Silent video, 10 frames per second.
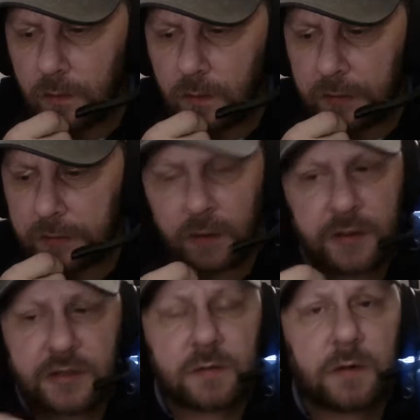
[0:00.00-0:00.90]
I
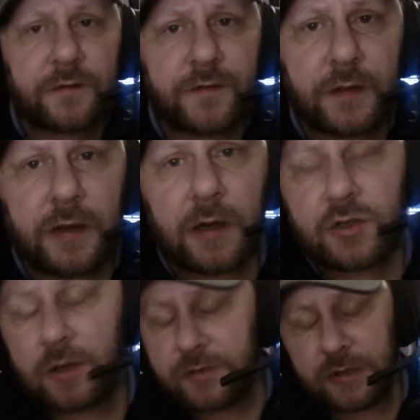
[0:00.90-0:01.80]
used to work for the
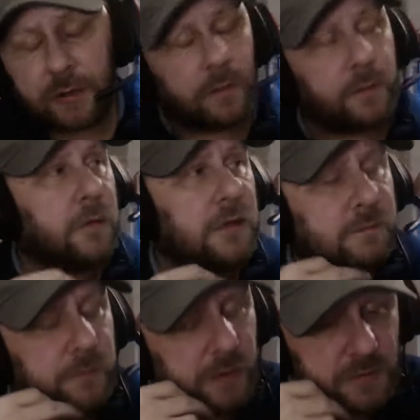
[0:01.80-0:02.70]
job centre. I
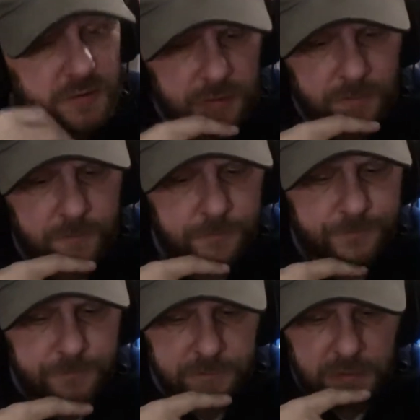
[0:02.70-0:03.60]
was
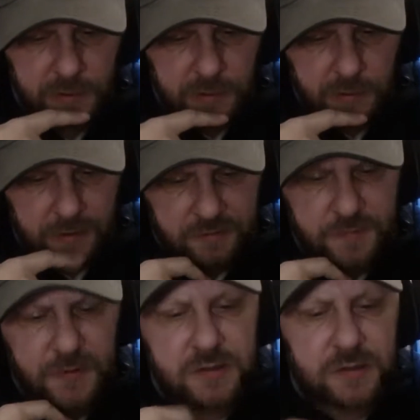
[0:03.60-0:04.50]
a
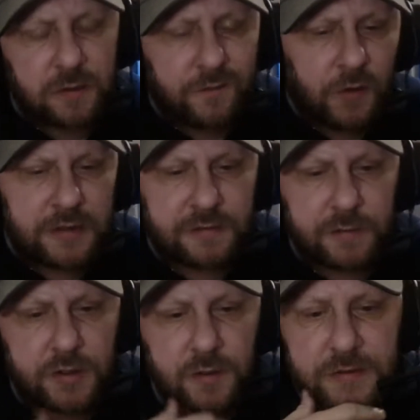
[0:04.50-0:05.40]
personal advisor in
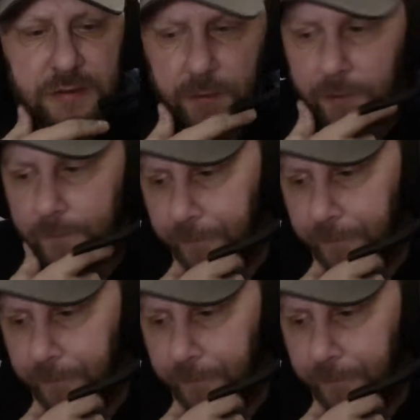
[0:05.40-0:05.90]
the job centre,